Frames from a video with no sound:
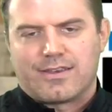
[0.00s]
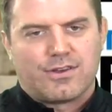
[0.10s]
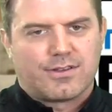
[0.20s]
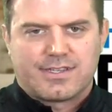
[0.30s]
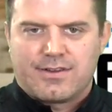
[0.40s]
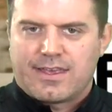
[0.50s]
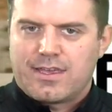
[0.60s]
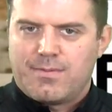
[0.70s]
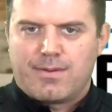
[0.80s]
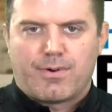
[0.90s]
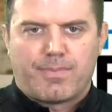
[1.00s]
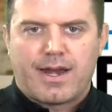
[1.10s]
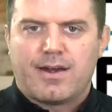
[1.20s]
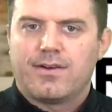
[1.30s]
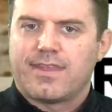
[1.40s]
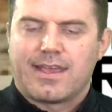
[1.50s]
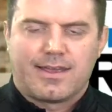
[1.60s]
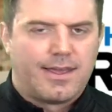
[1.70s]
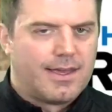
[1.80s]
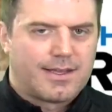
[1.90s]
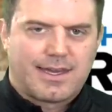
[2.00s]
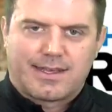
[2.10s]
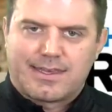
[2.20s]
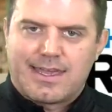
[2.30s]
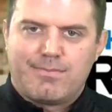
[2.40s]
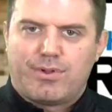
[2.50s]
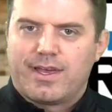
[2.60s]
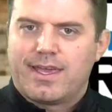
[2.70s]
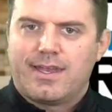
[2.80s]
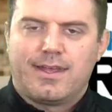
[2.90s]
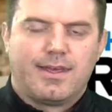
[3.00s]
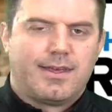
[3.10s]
You can tell they come in prepared, they got a game plan,